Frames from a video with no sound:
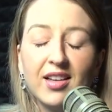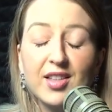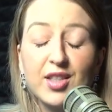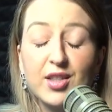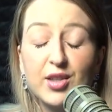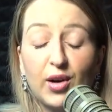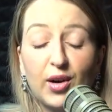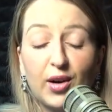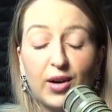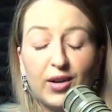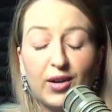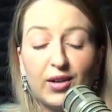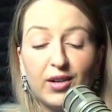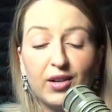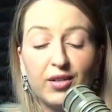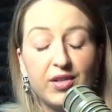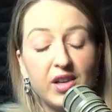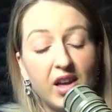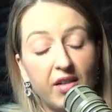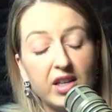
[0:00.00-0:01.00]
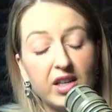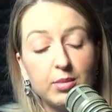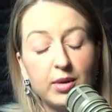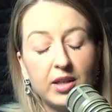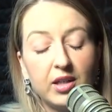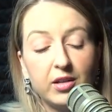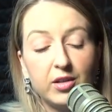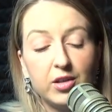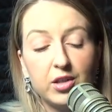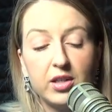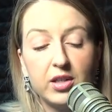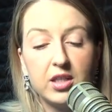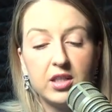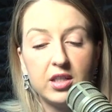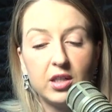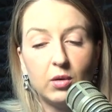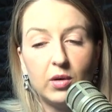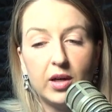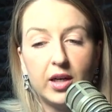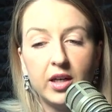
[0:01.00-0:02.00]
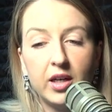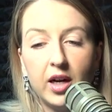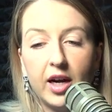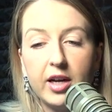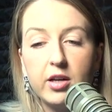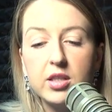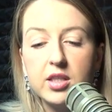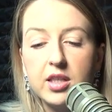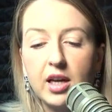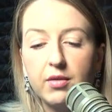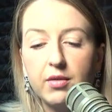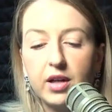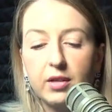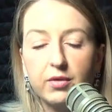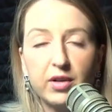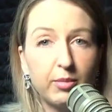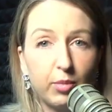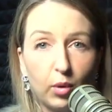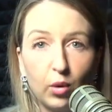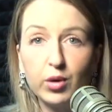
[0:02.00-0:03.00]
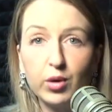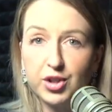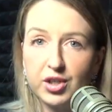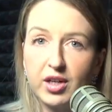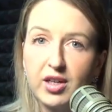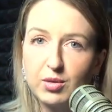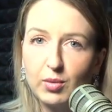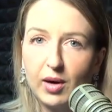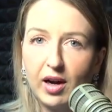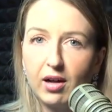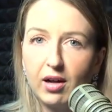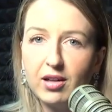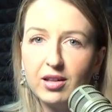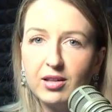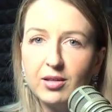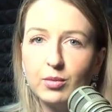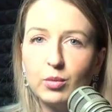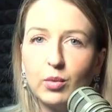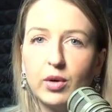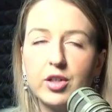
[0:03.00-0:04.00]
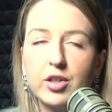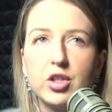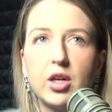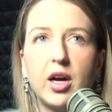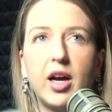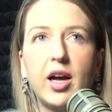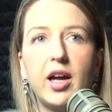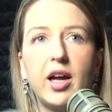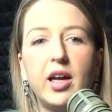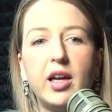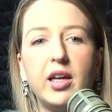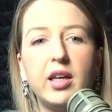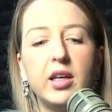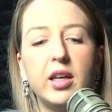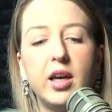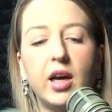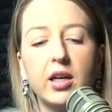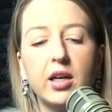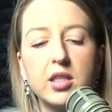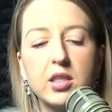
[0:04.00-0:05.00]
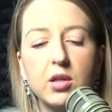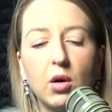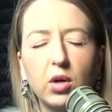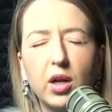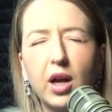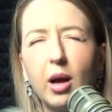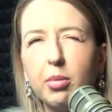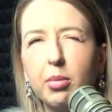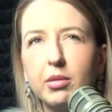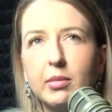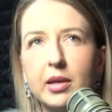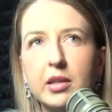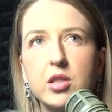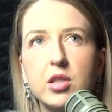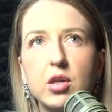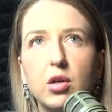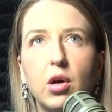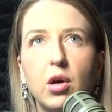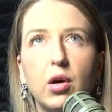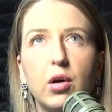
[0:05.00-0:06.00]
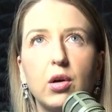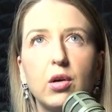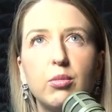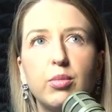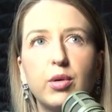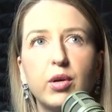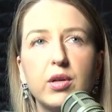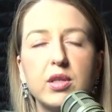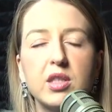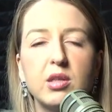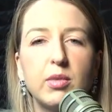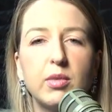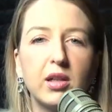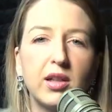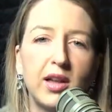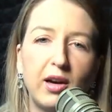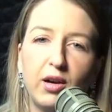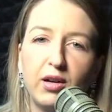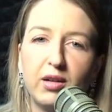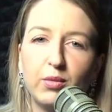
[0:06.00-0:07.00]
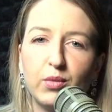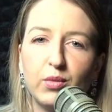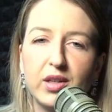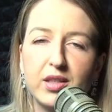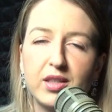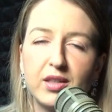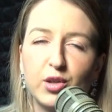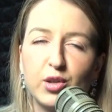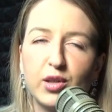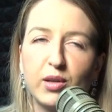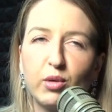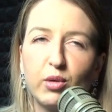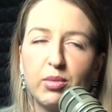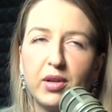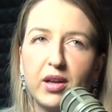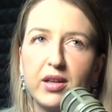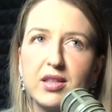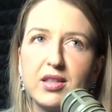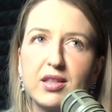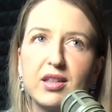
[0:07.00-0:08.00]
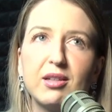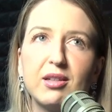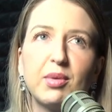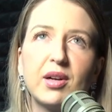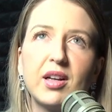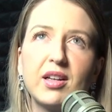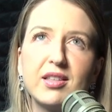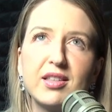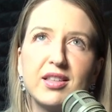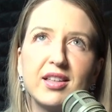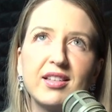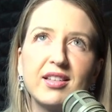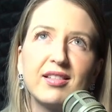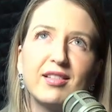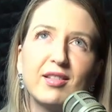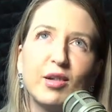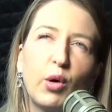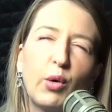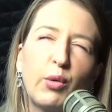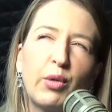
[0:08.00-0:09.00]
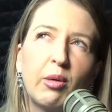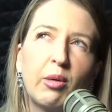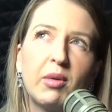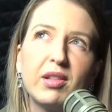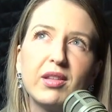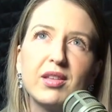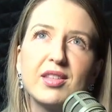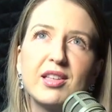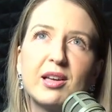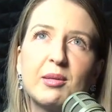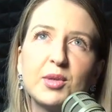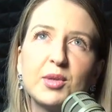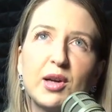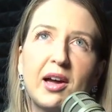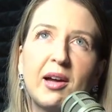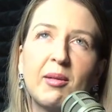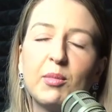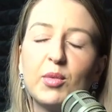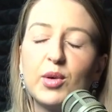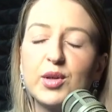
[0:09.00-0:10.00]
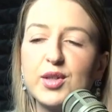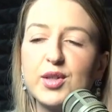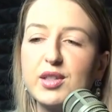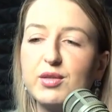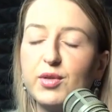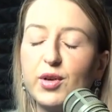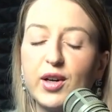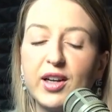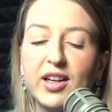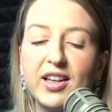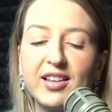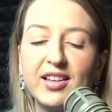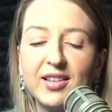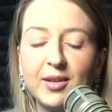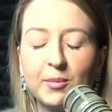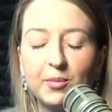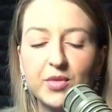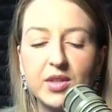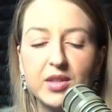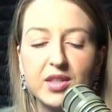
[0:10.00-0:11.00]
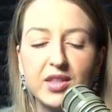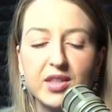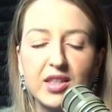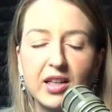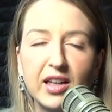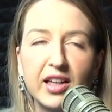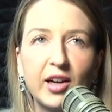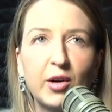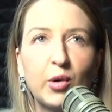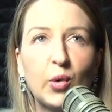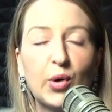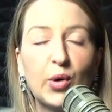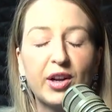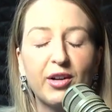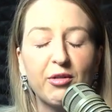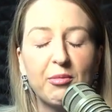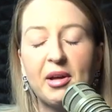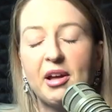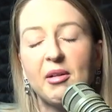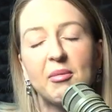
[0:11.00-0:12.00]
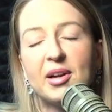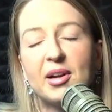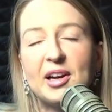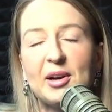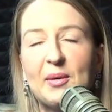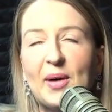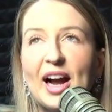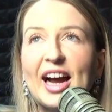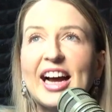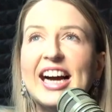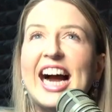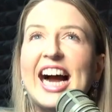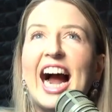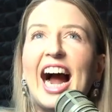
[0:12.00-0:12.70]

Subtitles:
So yeah, that's been an interesting one. I used to have a lovely Porsche as well, which I sold a couple of months ago because the McLaren essentially replaced it, but I did own them at the same time, which is very silly and naughty of me. But anyway,